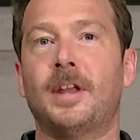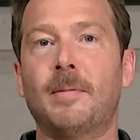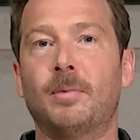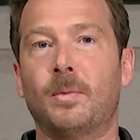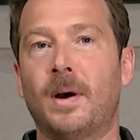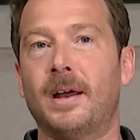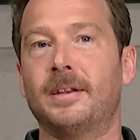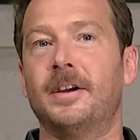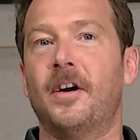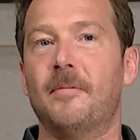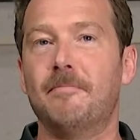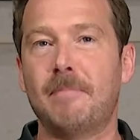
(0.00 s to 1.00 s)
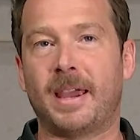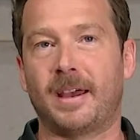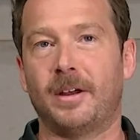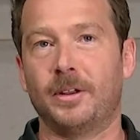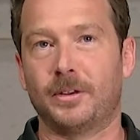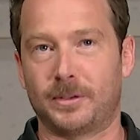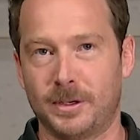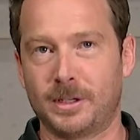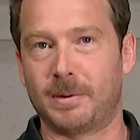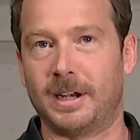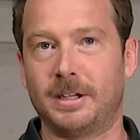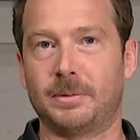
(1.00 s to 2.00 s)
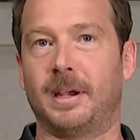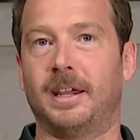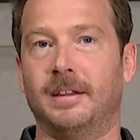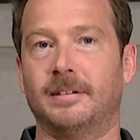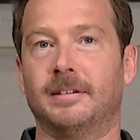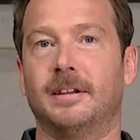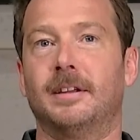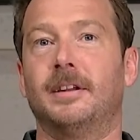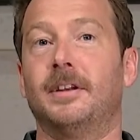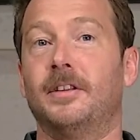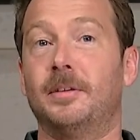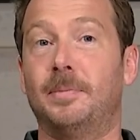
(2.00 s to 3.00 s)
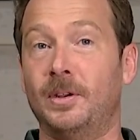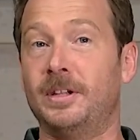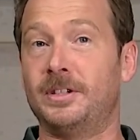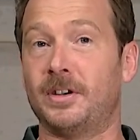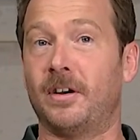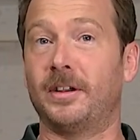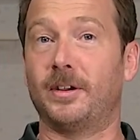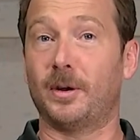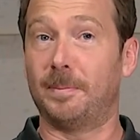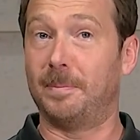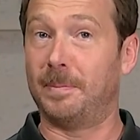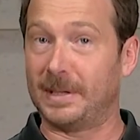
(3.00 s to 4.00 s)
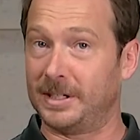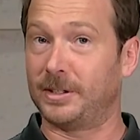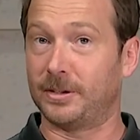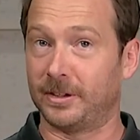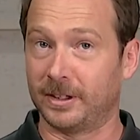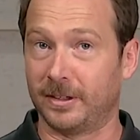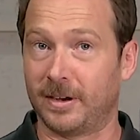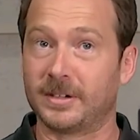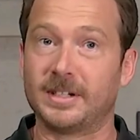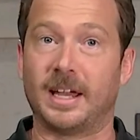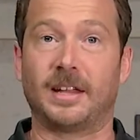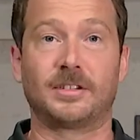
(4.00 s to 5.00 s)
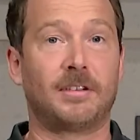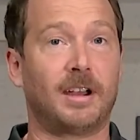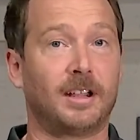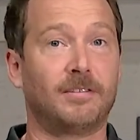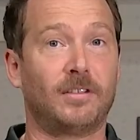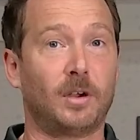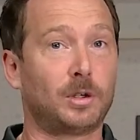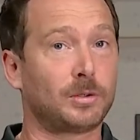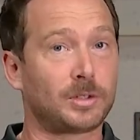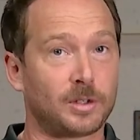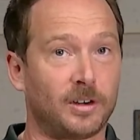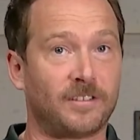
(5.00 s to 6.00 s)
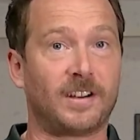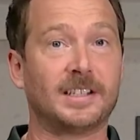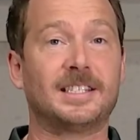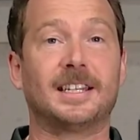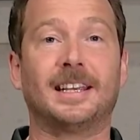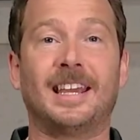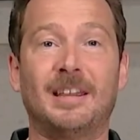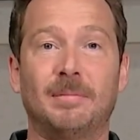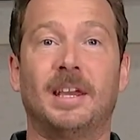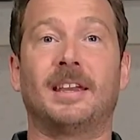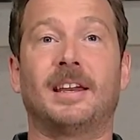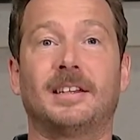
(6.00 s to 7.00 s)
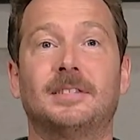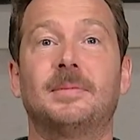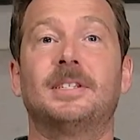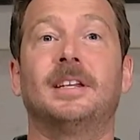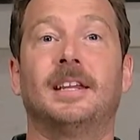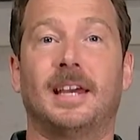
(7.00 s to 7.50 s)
Number 1, Mecca through 2020. The beauty giant got busy during the lockdowns, creating virtual storefronts to keep their customers